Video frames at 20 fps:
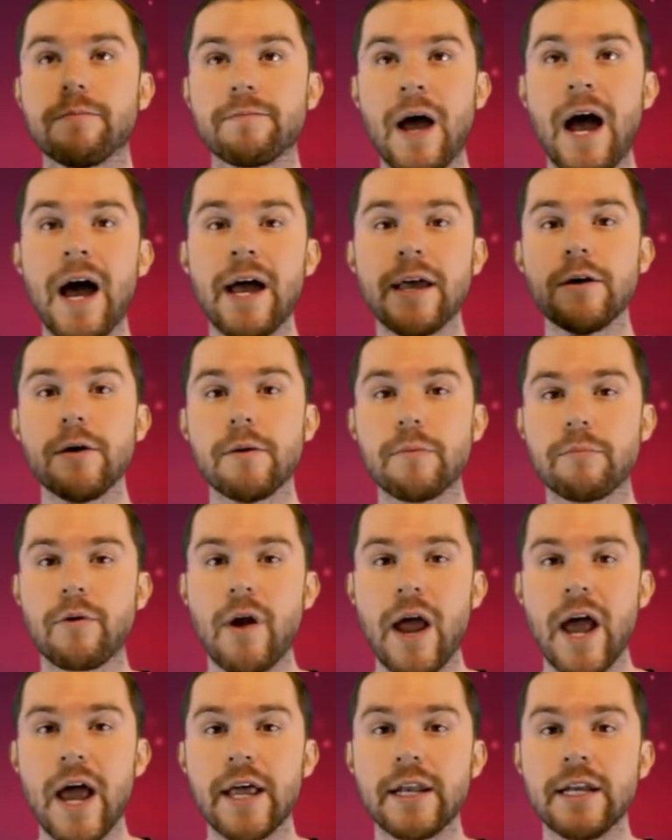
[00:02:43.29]
Kyle and
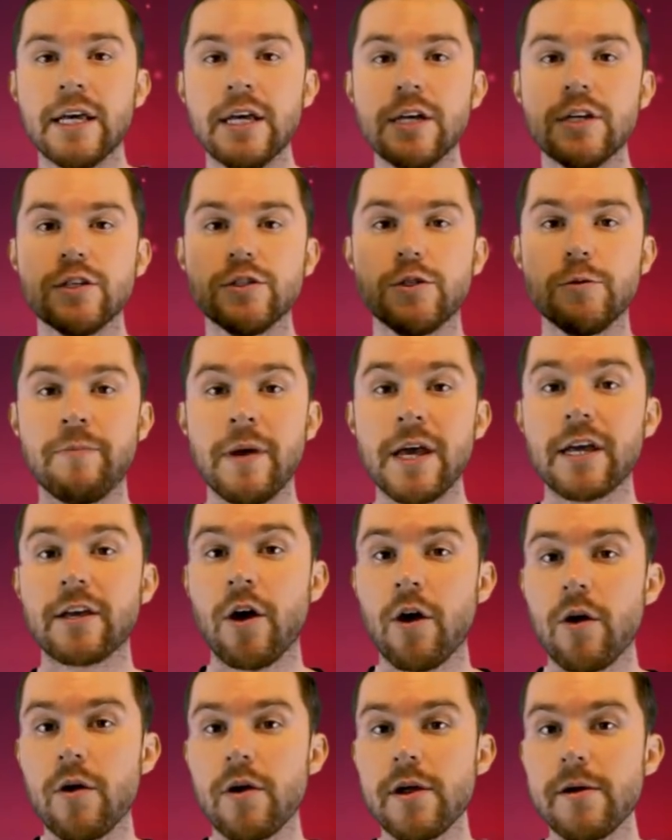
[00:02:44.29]
Brad to pick
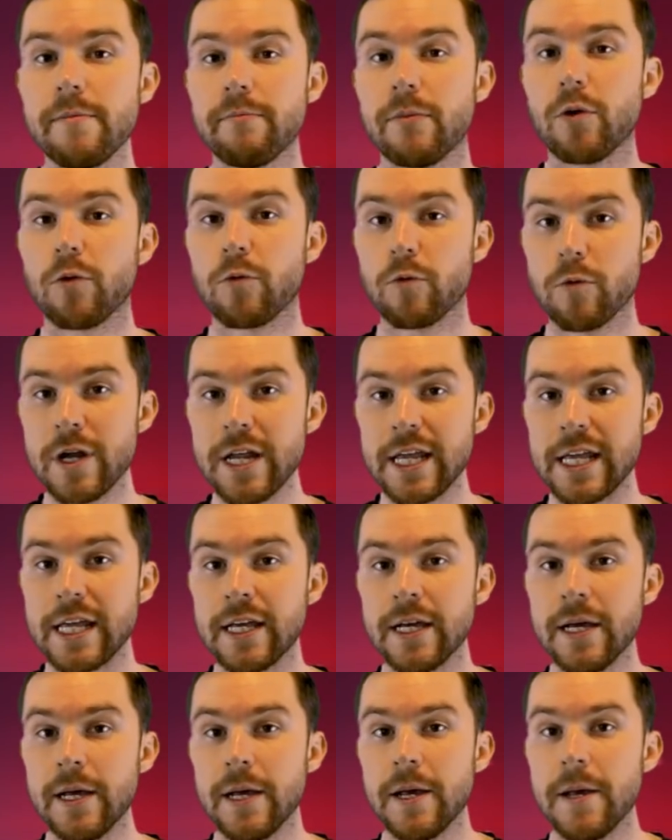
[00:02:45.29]
Cara and
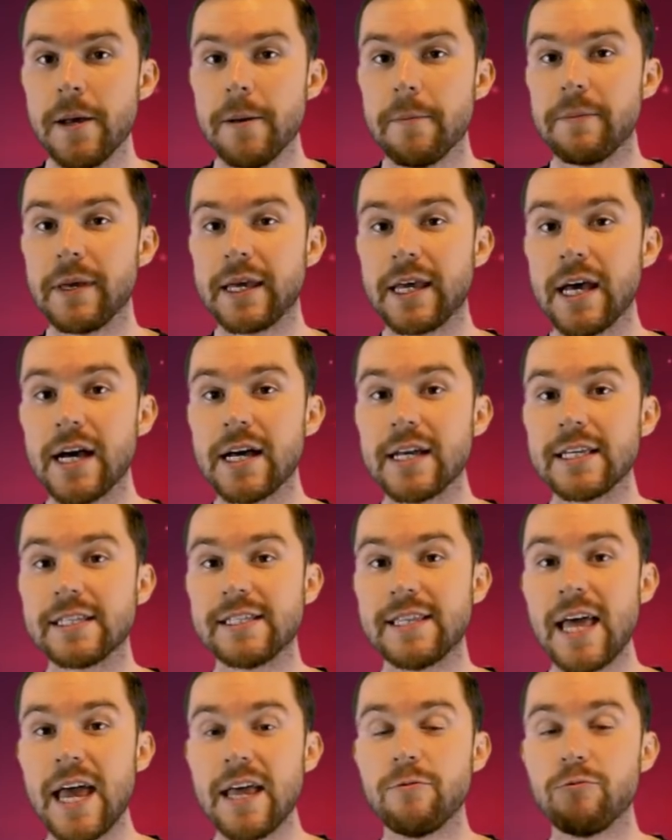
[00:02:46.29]
Marie,
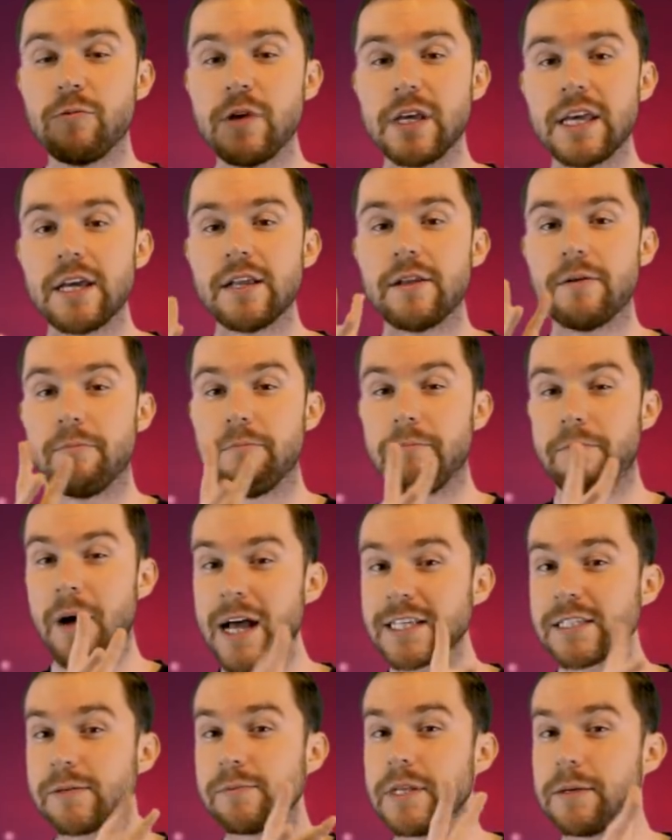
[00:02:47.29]
because then we get
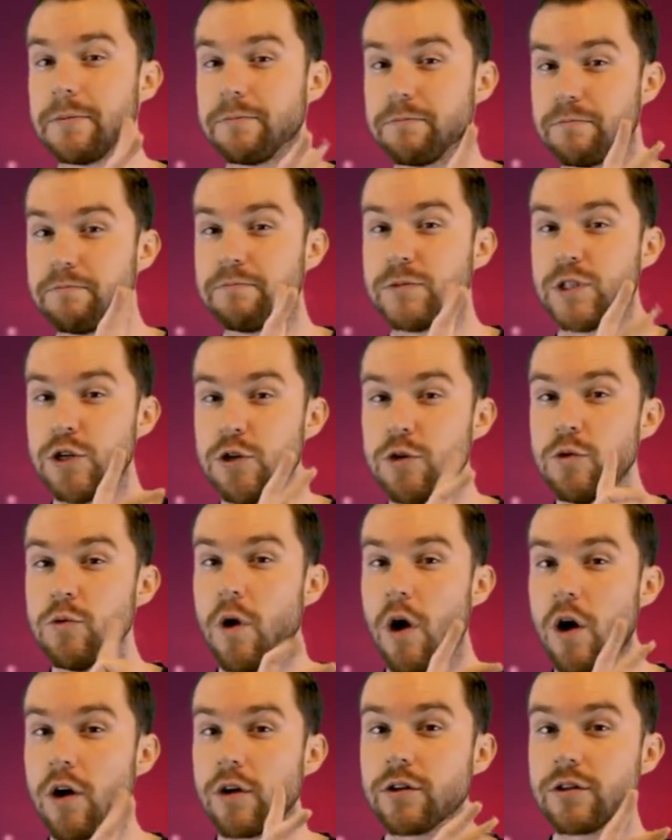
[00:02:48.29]
possibly
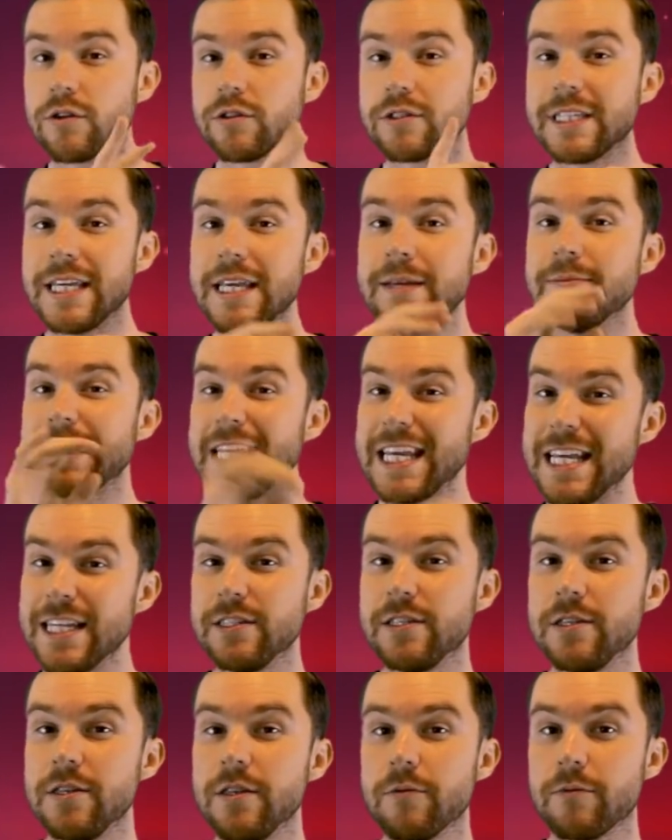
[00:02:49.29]
two all-girl teams
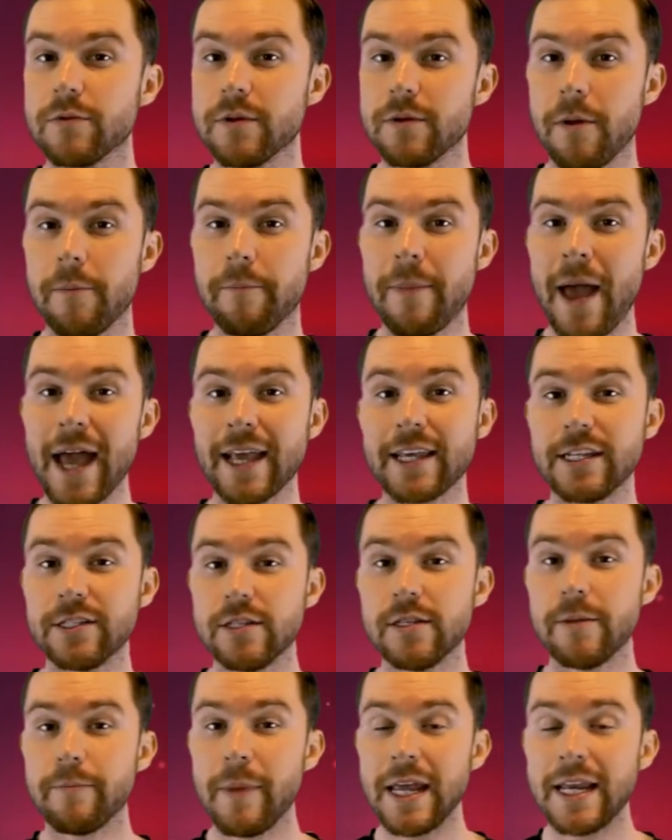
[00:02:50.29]
into the back
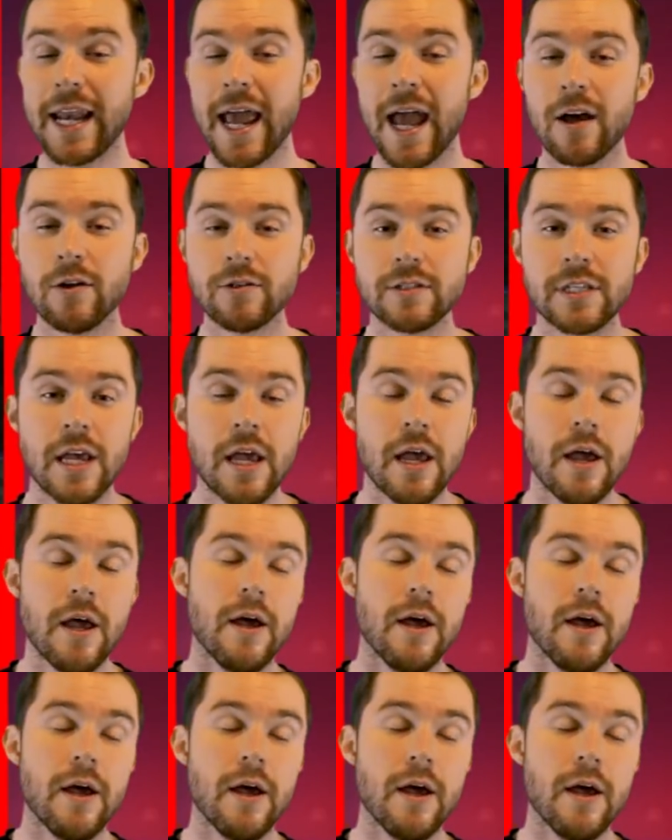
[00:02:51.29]
into the main house.